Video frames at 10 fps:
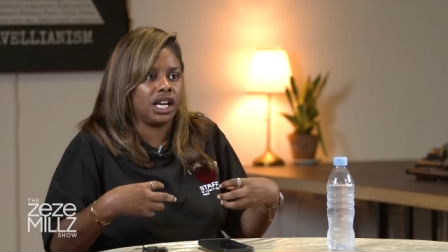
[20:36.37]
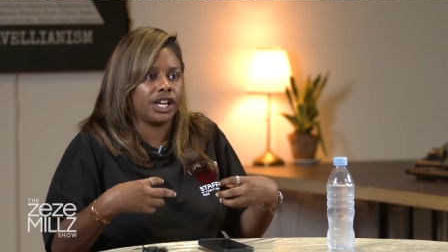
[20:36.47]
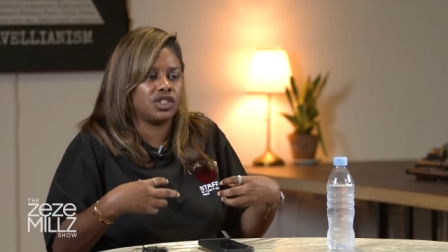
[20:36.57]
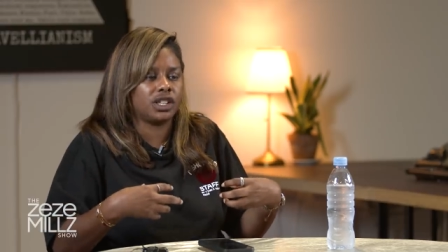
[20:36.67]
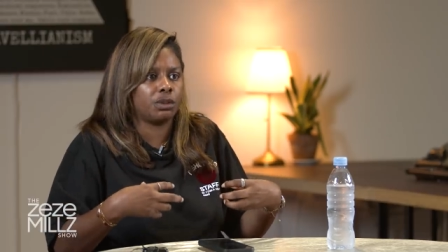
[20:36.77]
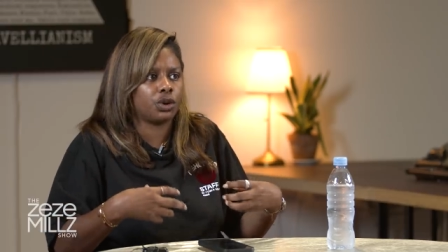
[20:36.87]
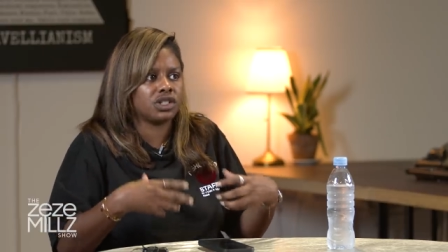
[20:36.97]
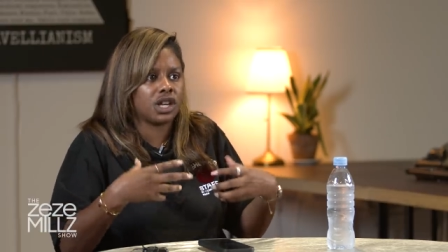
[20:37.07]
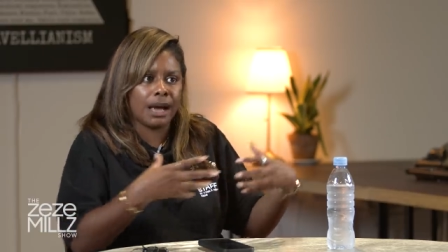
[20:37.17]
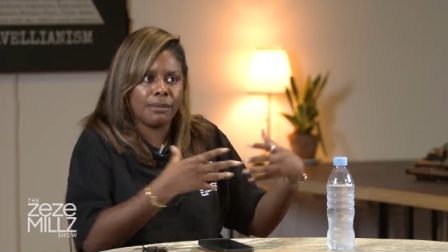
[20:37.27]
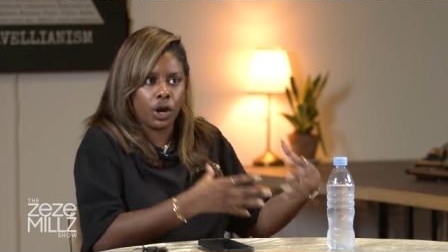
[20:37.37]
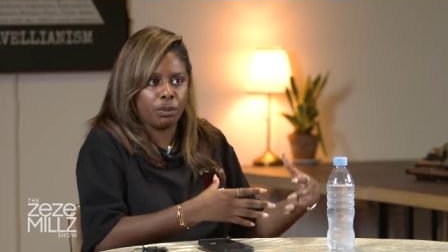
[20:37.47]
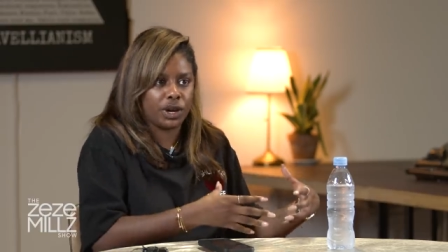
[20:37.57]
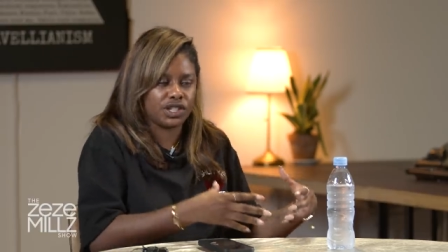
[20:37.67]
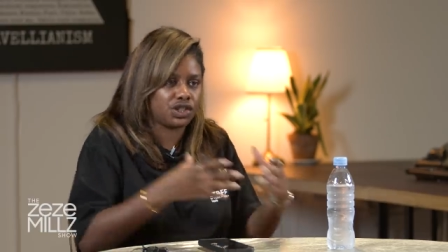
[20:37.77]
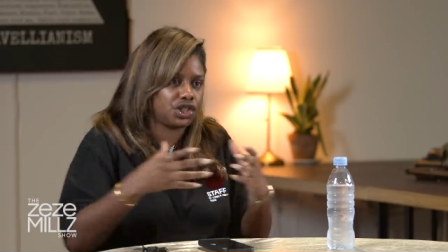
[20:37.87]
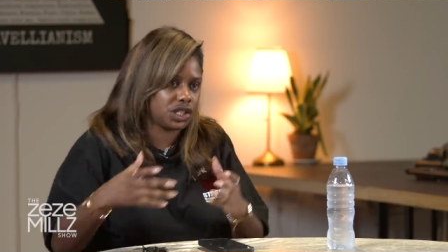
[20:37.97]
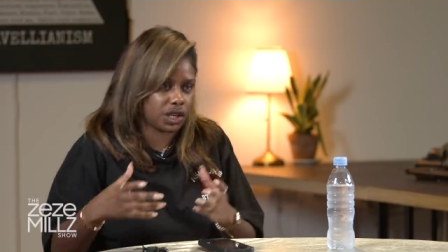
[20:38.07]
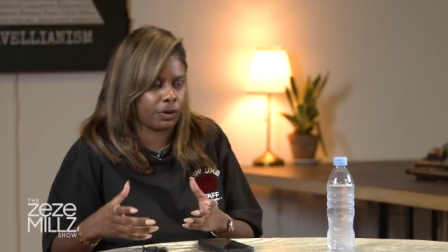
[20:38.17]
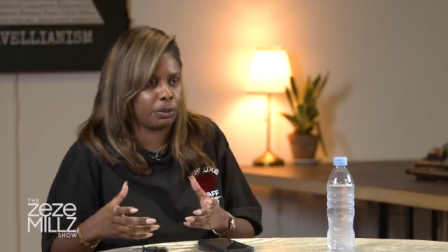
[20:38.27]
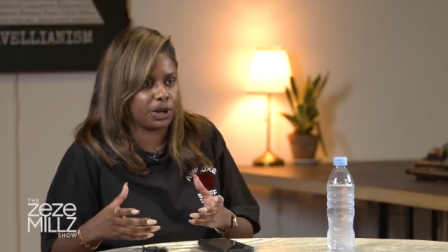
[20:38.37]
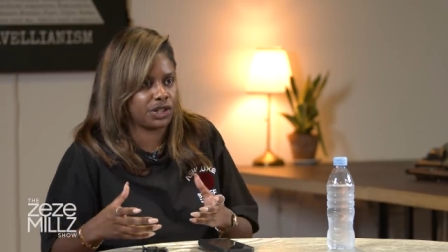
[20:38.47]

Like you said, because I'm my own person, she's her own